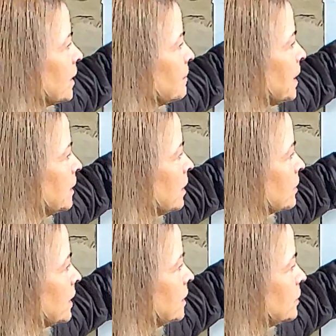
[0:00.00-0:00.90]
I mean,
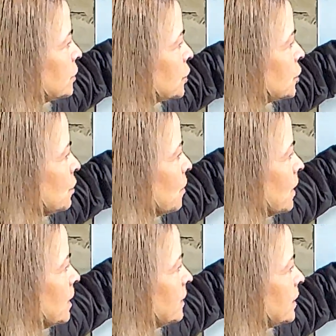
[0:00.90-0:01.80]
okay, these are
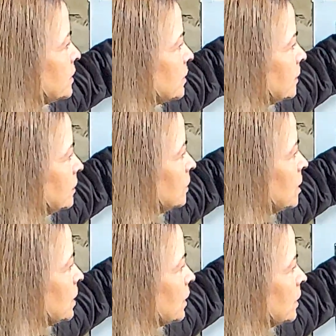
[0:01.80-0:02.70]
short, these are a little
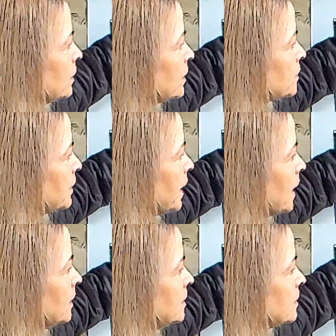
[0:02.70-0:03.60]
longer, this one
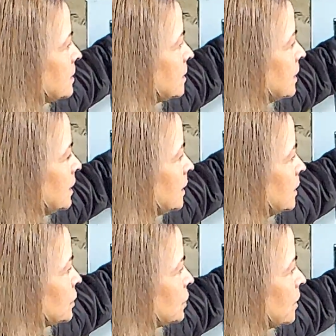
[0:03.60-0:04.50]
ends
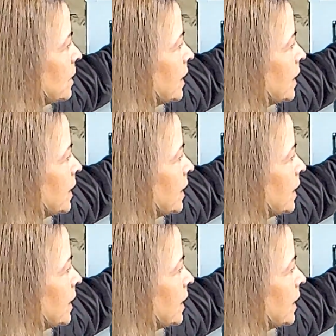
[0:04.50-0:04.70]
shorter.